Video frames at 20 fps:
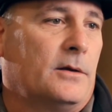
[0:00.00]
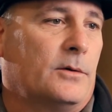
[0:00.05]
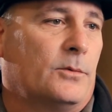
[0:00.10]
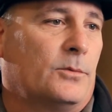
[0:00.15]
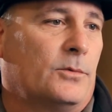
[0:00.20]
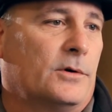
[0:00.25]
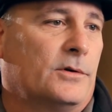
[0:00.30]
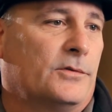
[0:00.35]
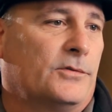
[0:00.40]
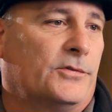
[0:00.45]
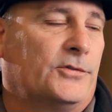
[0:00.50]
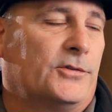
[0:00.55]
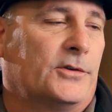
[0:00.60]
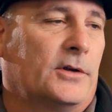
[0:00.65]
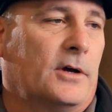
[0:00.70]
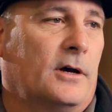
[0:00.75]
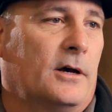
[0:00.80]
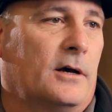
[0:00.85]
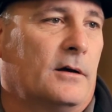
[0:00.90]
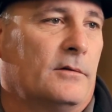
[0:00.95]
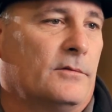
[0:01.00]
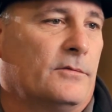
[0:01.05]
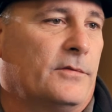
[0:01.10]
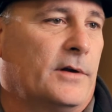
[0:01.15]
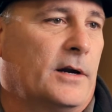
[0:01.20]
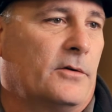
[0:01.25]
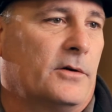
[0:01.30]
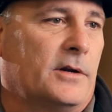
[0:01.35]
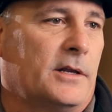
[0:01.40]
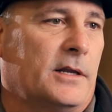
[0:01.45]
it was
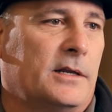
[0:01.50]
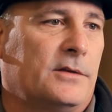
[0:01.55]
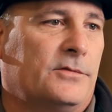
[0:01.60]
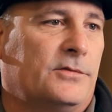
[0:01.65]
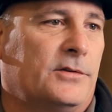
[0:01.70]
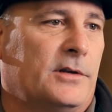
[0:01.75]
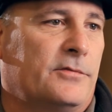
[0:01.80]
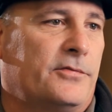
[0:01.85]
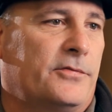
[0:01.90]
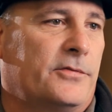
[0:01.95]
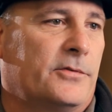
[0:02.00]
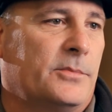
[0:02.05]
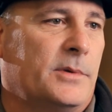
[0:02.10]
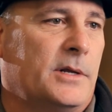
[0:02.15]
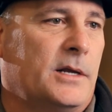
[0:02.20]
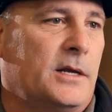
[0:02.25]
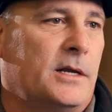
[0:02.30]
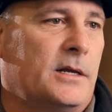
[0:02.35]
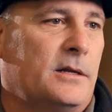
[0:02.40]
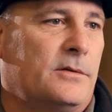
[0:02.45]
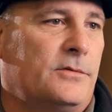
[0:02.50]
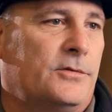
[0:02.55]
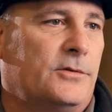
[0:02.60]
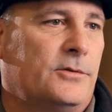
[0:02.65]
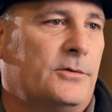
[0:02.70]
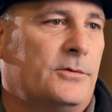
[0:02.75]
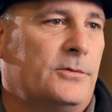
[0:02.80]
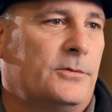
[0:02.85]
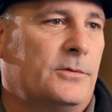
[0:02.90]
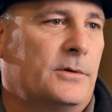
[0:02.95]
very easy for me
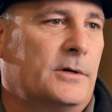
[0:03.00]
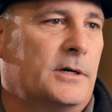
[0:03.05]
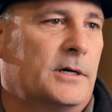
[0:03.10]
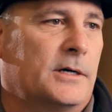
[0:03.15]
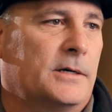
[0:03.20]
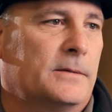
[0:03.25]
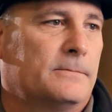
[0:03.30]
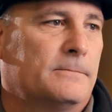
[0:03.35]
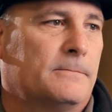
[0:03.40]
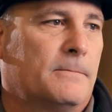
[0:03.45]
to